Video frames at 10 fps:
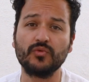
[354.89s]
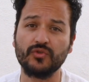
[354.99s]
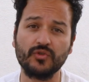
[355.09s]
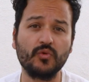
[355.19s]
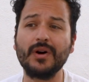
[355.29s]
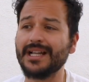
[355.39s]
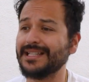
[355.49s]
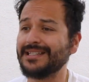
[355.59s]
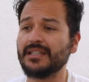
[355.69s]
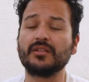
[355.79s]

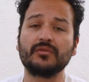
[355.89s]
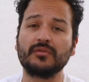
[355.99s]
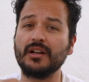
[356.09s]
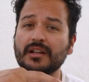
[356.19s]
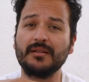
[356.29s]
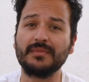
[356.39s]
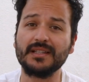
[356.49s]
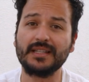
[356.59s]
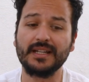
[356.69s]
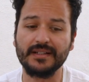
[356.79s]
squats, running up the
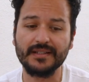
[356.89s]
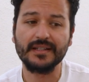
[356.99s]
stairs.